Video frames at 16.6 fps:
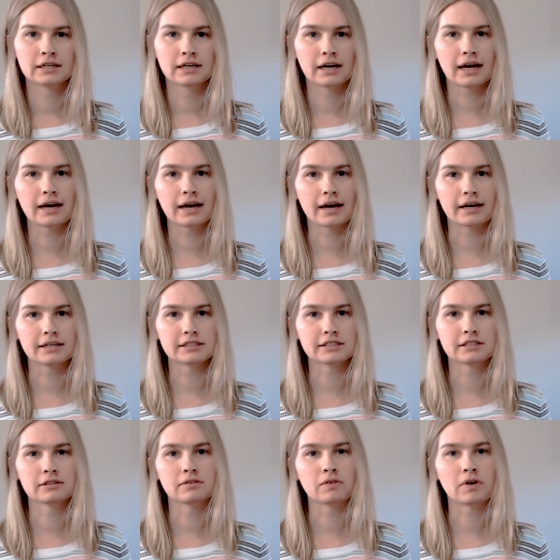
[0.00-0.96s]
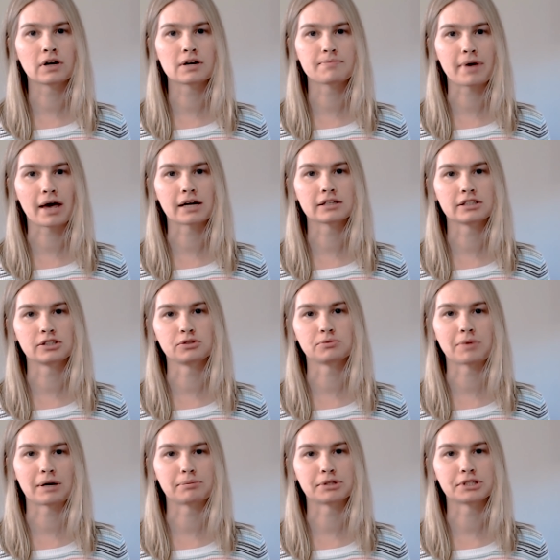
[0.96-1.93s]
Hi guys, welcome back to
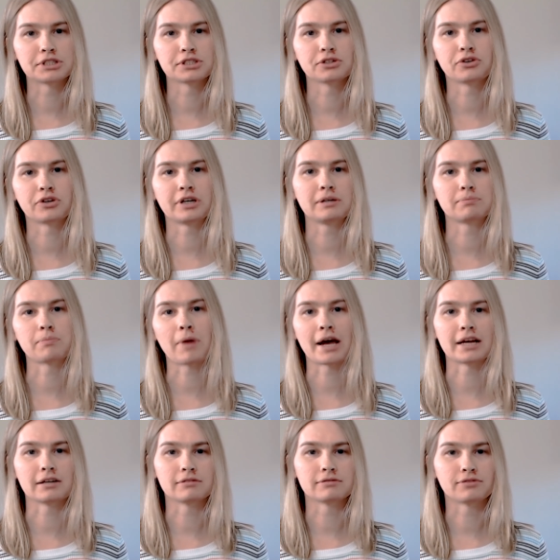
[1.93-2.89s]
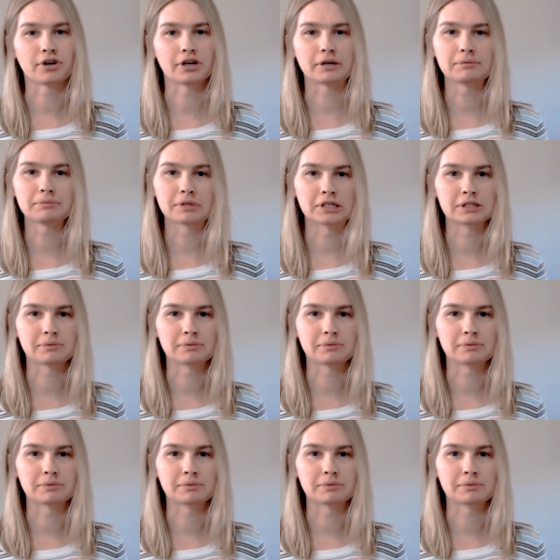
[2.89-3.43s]
my Burst Coin mining farm.